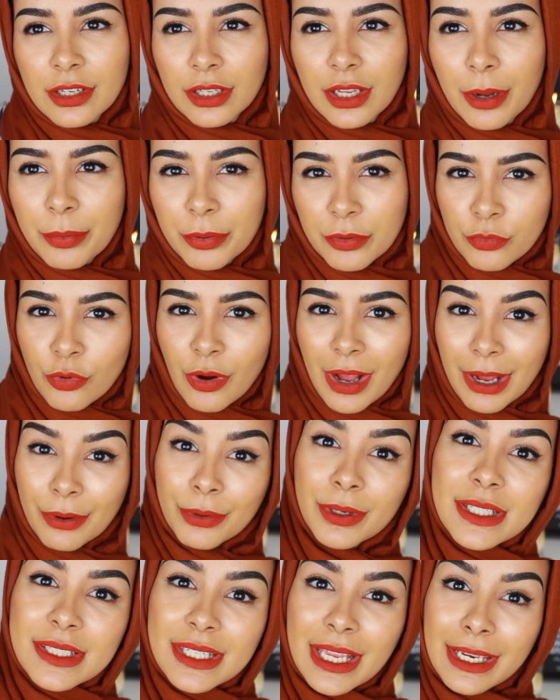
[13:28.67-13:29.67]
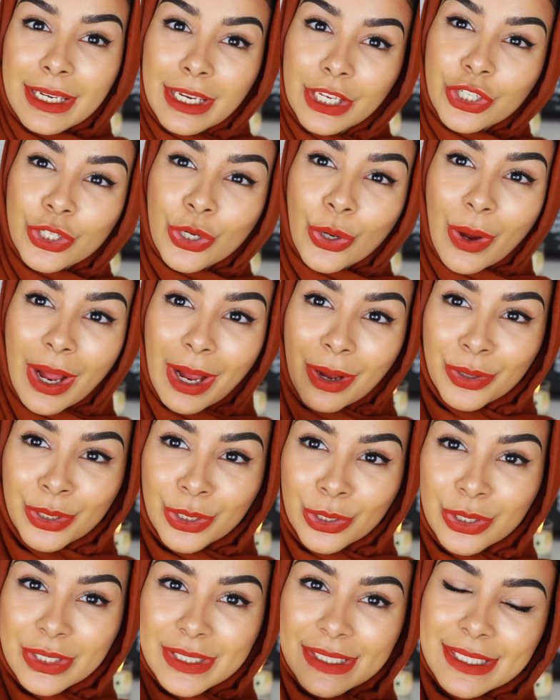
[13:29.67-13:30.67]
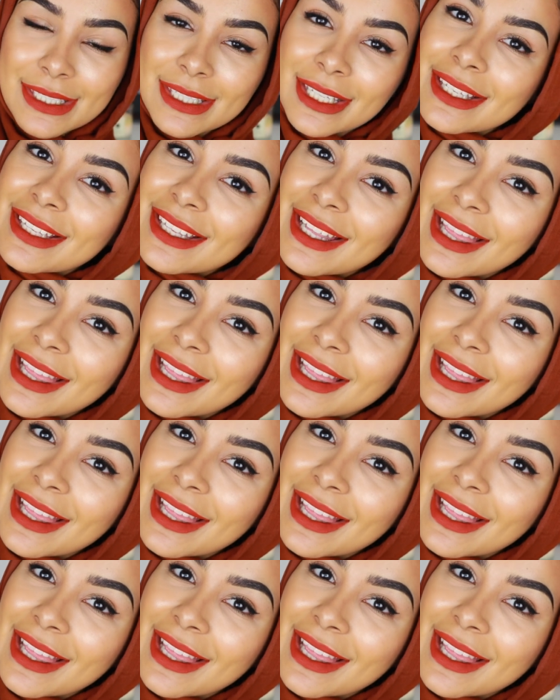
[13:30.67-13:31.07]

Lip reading: a couple more hours and let you know how it looks